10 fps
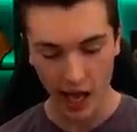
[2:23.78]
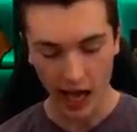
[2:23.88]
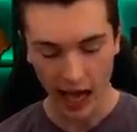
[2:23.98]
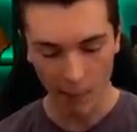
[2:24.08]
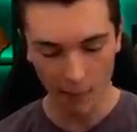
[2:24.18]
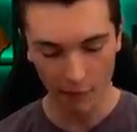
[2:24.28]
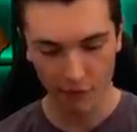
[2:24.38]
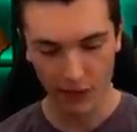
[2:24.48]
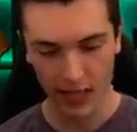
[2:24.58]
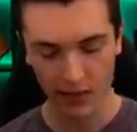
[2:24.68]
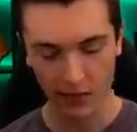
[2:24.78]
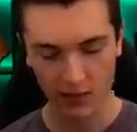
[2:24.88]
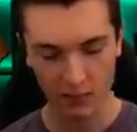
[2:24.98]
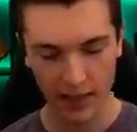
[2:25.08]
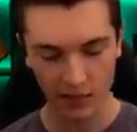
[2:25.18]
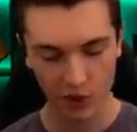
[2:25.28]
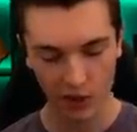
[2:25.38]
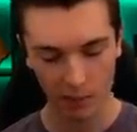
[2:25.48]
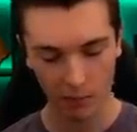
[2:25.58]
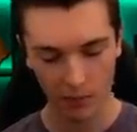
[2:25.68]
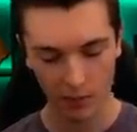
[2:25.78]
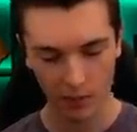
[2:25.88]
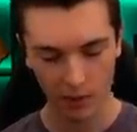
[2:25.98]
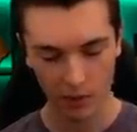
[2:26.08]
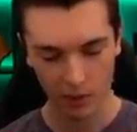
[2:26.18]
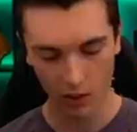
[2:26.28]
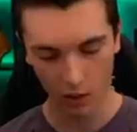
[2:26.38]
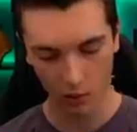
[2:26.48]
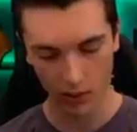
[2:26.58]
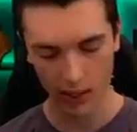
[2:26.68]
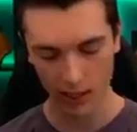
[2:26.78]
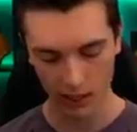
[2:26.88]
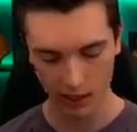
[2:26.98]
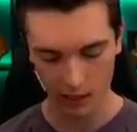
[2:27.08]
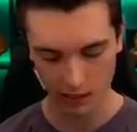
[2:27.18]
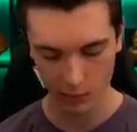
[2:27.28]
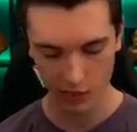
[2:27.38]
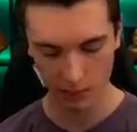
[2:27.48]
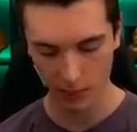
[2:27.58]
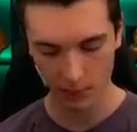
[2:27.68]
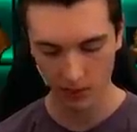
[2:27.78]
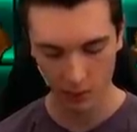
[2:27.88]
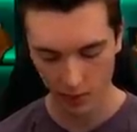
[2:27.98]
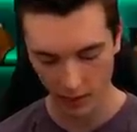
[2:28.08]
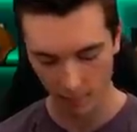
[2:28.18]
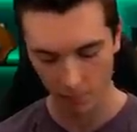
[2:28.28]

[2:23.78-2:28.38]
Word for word: I'm a fan of this matchup. Okay. So we just pump right away.